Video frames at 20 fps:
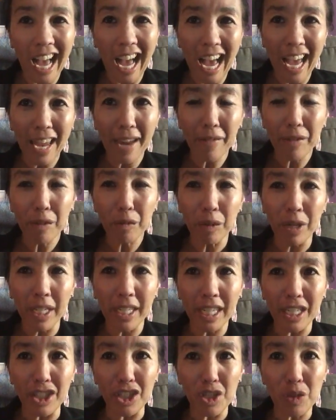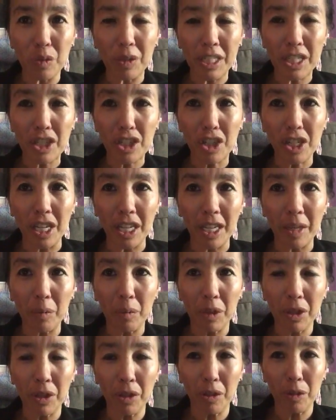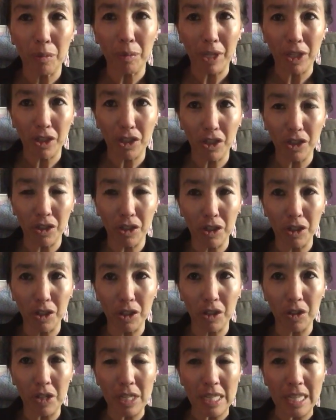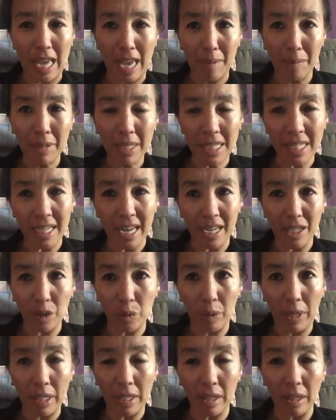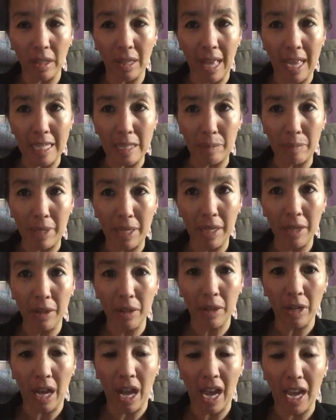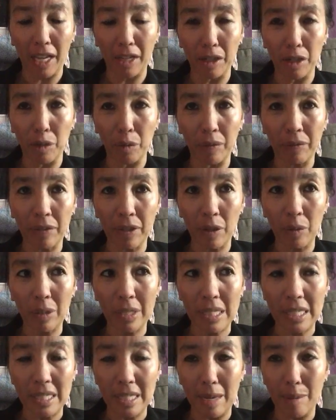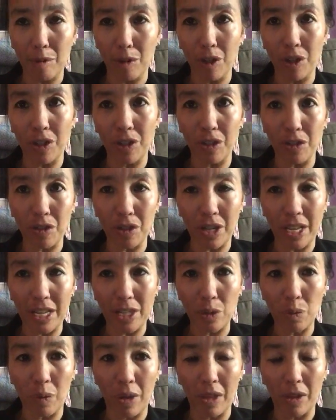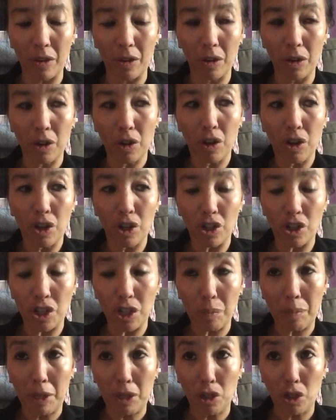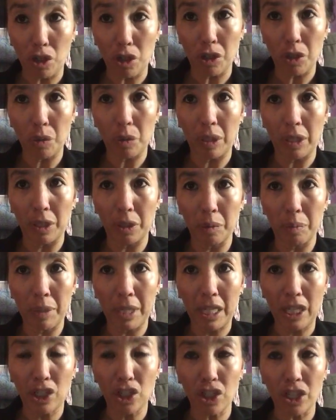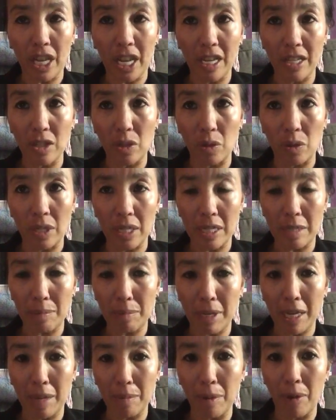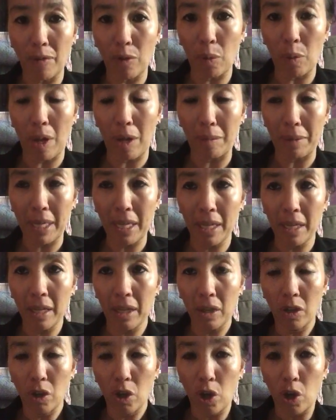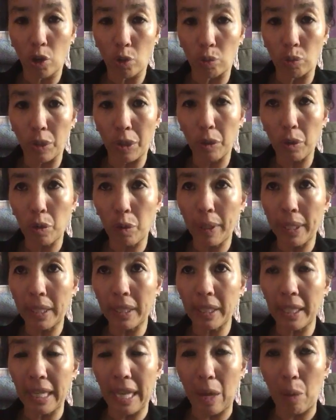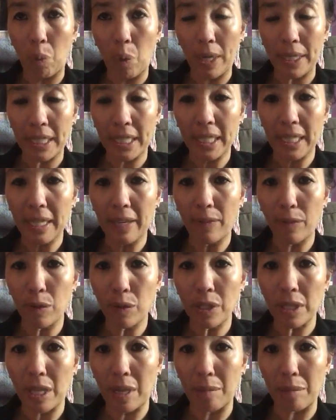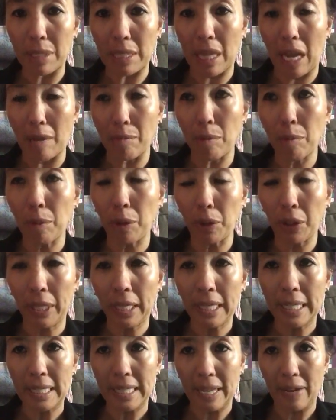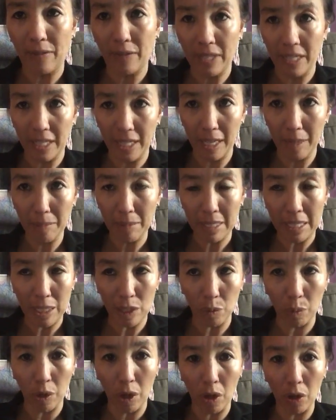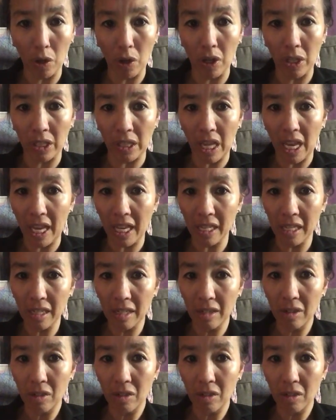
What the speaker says: Hi everyone, I just wanted to check in with you and make sure you're doing your assignments, not to wait to the last minute. I know even though it's summer, there's nice weather, just make sure you do a little bit each day so it doesn't become overwhelming. Real quickly, I wanted to give you some cyberbullying safety tips since we all go online.